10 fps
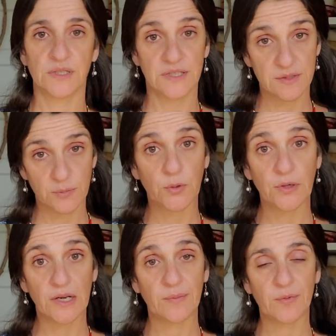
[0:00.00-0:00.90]
it is more
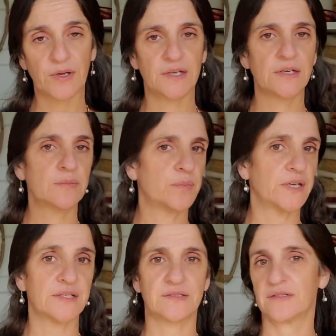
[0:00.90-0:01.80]
elaborated, but
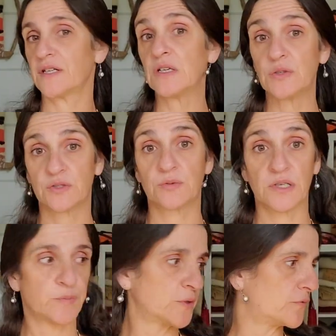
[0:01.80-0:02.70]
it it looks
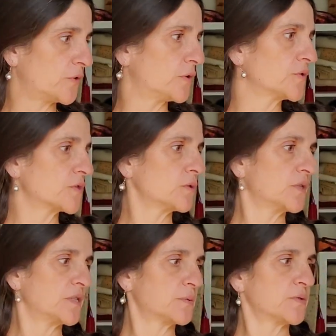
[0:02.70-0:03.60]
really beautiful. So
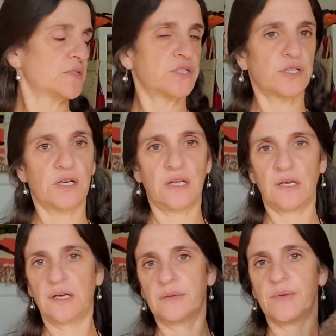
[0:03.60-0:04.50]
this was a shawl
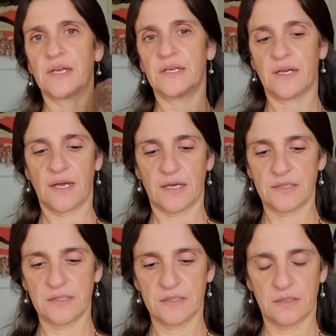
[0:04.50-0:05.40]
I made,
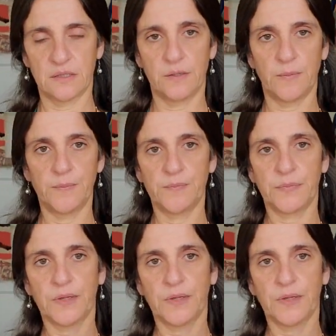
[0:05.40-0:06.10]
and um,